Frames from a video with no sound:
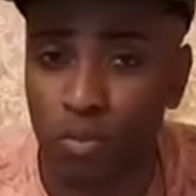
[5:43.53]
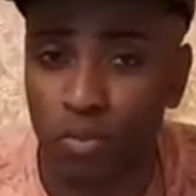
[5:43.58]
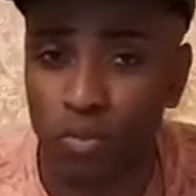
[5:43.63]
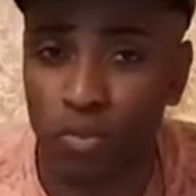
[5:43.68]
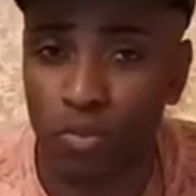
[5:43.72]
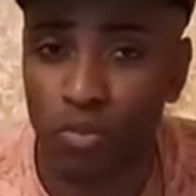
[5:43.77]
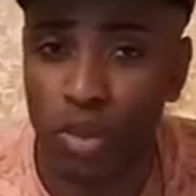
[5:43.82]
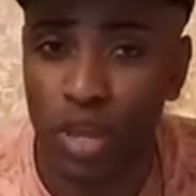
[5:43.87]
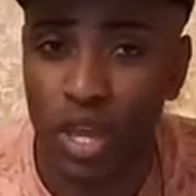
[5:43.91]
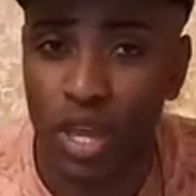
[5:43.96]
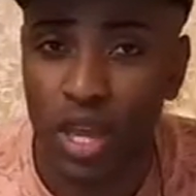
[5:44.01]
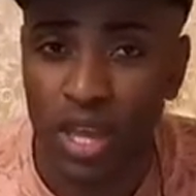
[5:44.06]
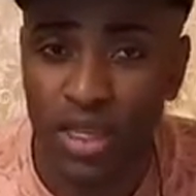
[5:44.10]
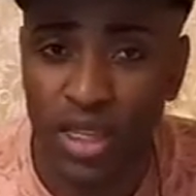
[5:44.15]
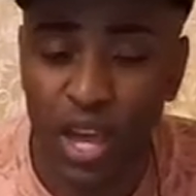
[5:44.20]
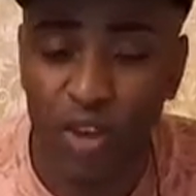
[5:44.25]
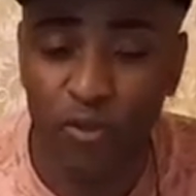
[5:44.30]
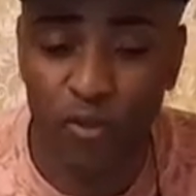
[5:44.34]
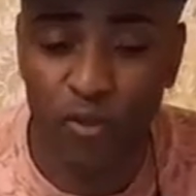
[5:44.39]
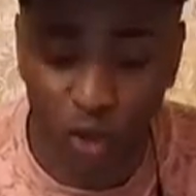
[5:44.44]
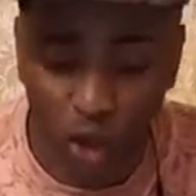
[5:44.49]
I don't
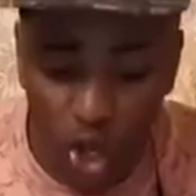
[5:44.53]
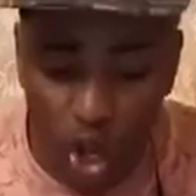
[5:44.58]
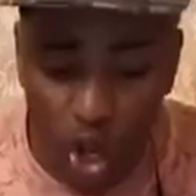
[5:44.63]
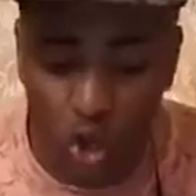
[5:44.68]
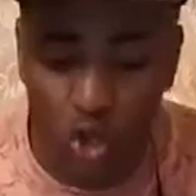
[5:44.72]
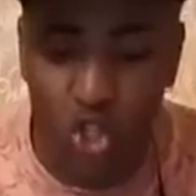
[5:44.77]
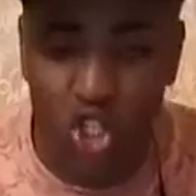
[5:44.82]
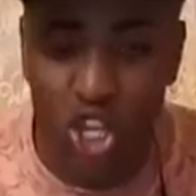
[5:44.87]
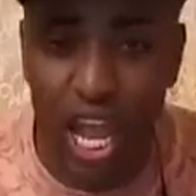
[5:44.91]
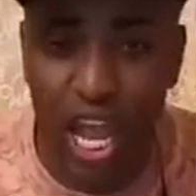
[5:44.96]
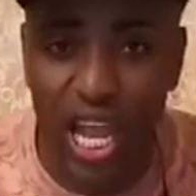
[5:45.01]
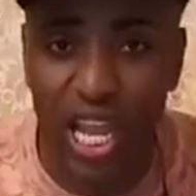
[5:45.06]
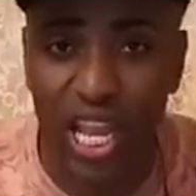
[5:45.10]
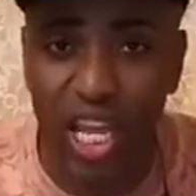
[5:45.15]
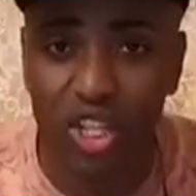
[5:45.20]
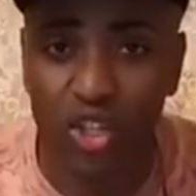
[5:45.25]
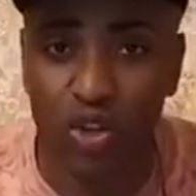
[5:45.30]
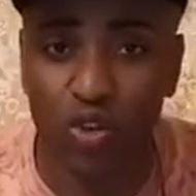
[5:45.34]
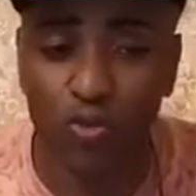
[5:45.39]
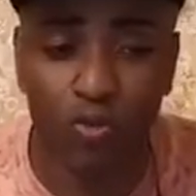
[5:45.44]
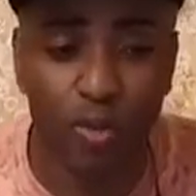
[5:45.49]
know if you're hearing me.
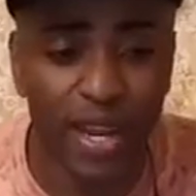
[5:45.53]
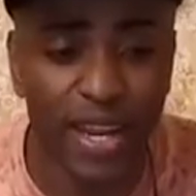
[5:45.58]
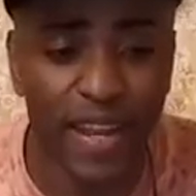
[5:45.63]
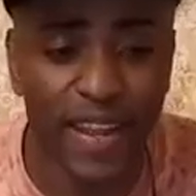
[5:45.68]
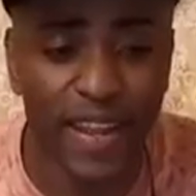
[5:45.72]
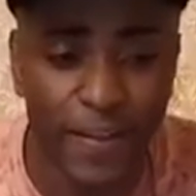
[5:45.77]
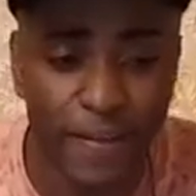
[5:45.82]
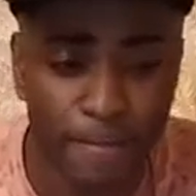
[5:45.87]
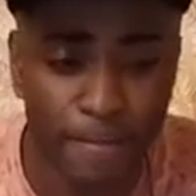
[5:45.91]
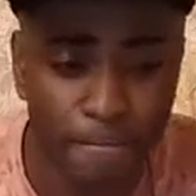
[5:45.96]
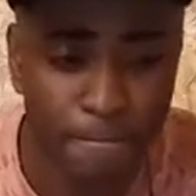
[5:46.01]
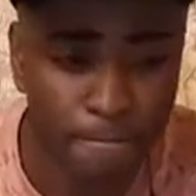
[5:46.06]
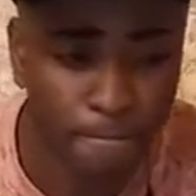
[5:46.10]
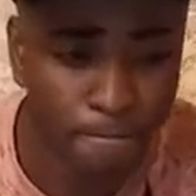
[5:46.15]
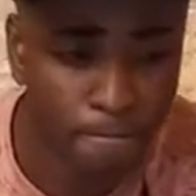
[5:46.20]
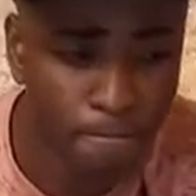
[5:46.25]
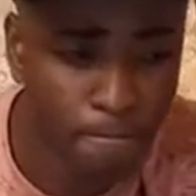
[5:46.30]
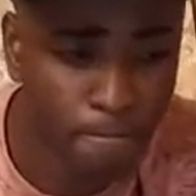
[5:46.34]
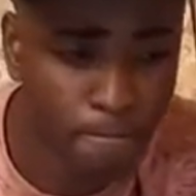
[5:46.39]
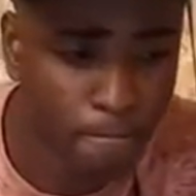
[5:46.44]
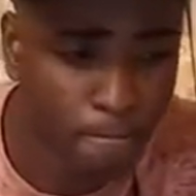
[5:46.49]
They've
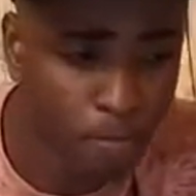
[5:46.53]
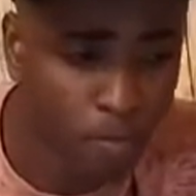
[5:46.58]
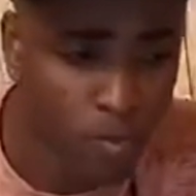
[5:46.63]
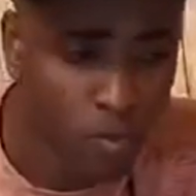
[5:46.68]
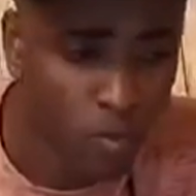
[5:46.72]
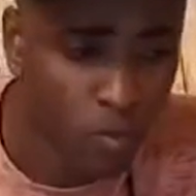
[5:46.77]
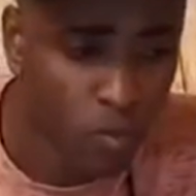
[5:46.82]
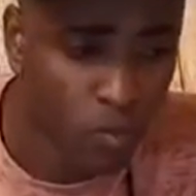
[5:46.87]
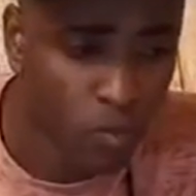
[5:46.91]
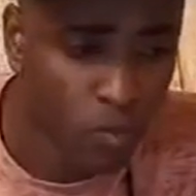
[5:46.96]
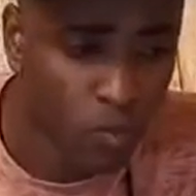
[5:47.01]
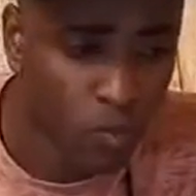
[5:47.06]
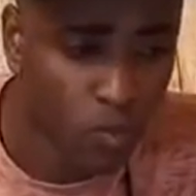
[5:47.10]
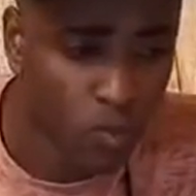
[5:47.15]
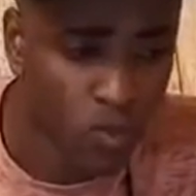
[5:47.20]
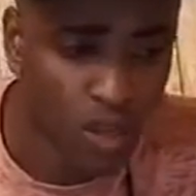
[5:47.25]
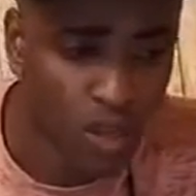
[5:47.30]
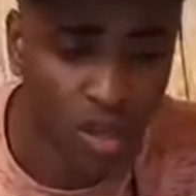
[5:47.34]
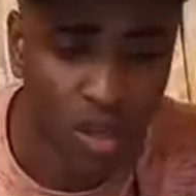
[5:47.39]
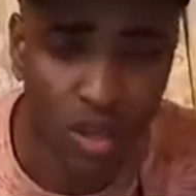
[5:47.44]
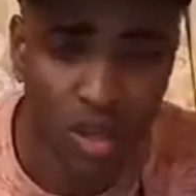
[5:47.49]
lost
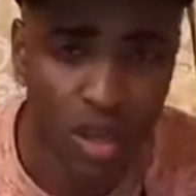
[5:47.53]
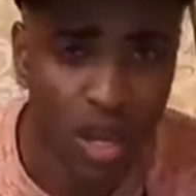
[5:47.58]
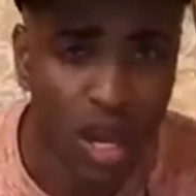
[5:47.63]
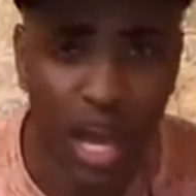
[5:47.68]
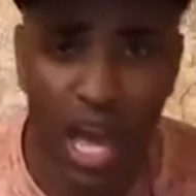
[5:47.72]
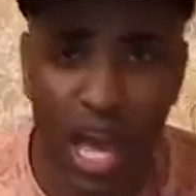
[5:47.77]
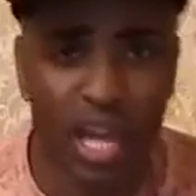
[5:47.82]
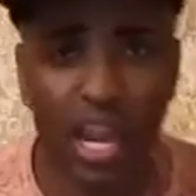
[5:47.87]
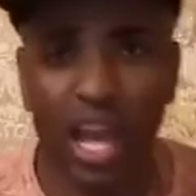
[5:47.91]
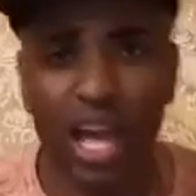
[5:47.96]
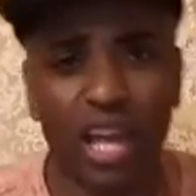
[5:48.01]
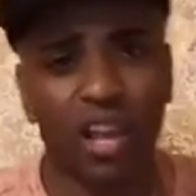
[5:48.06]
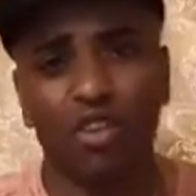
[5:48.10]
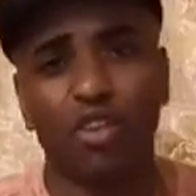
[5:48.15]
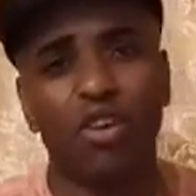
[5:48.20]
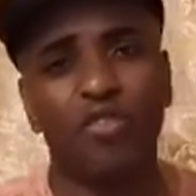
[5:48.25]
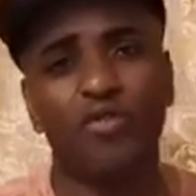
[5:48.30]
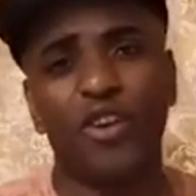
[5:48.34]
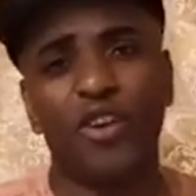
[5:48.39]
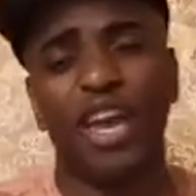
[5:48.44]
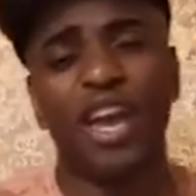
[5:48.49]
billions and trillions of
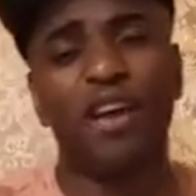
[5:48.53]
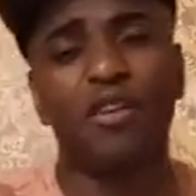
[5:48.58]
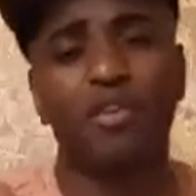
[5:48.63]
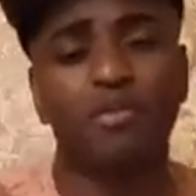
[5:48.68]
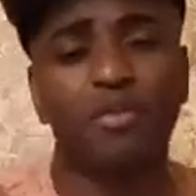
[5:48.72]
money.